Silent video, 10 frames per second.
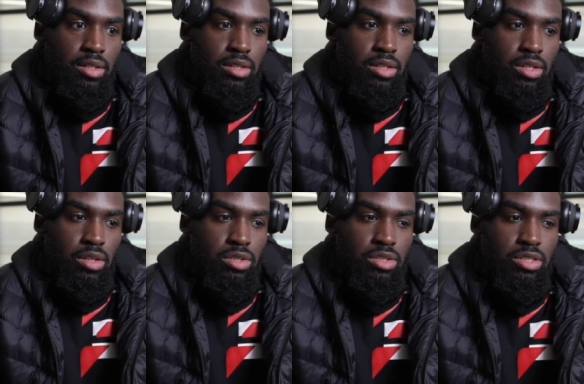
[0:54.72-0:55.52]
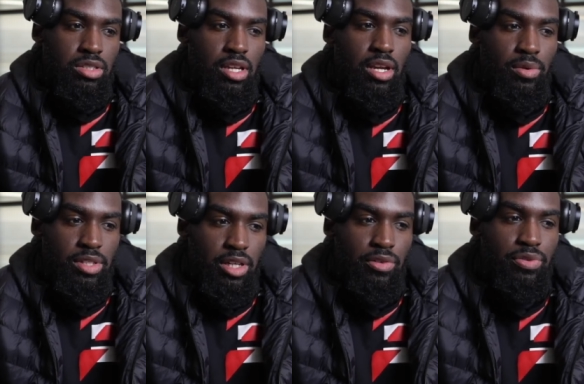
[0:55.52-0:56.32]
the
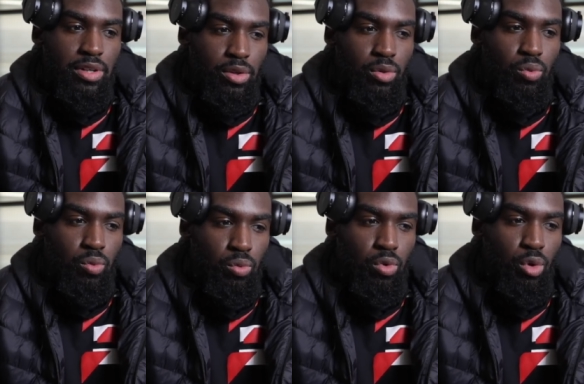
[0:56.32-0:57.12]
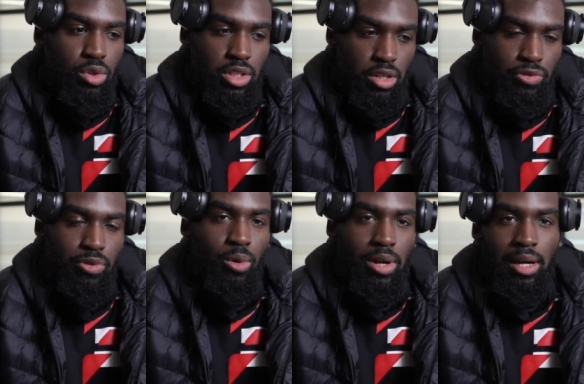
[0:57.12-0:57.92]
series I think looks at the
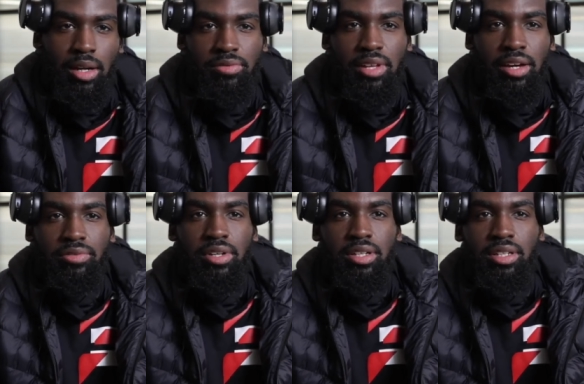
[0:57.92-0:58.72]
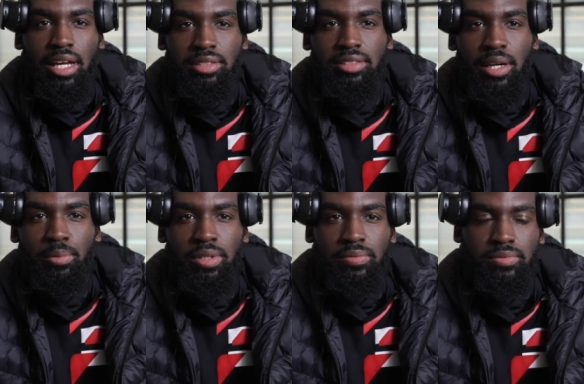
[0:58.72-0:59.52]
fallout of that event, that
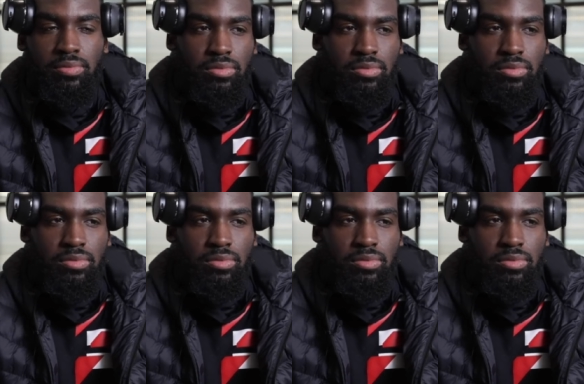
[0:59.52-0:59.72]
stabbing,